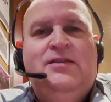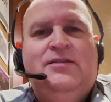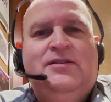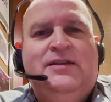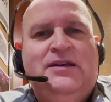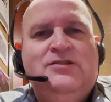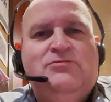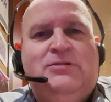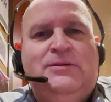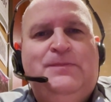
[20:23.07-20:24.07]
The next
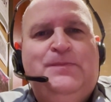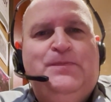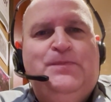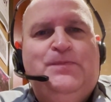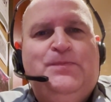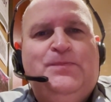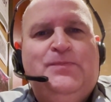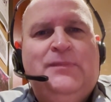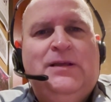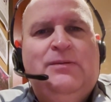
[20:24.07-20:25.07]
one,
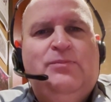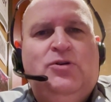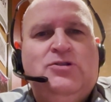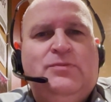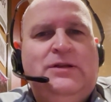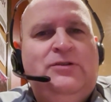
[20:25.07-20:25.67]
possibly